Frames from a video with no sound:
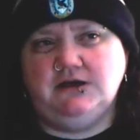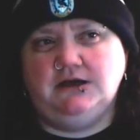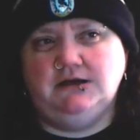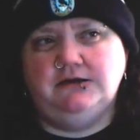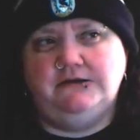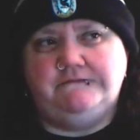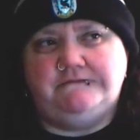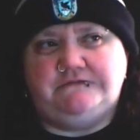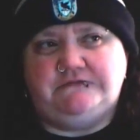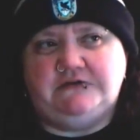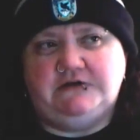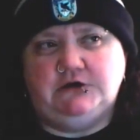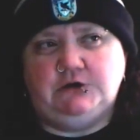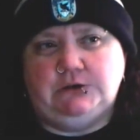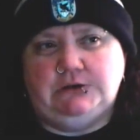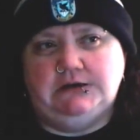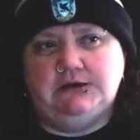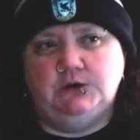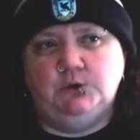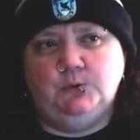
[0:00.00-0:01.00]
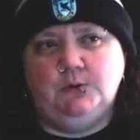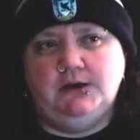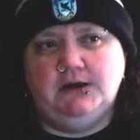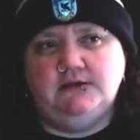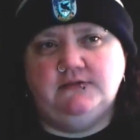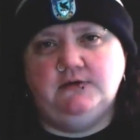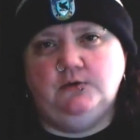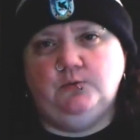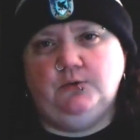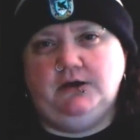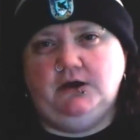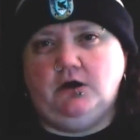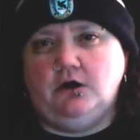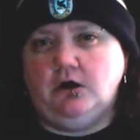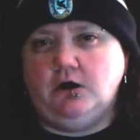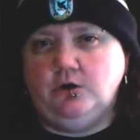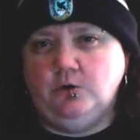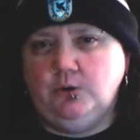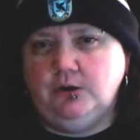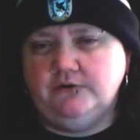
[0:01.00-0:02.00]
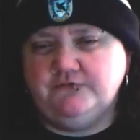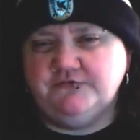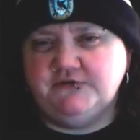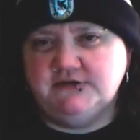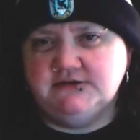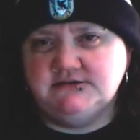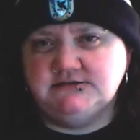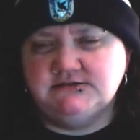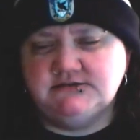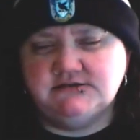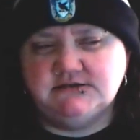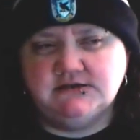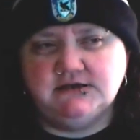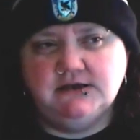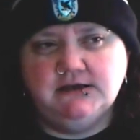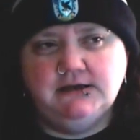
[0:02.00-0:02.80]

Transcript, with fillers: kind of feel in a way that we are orphans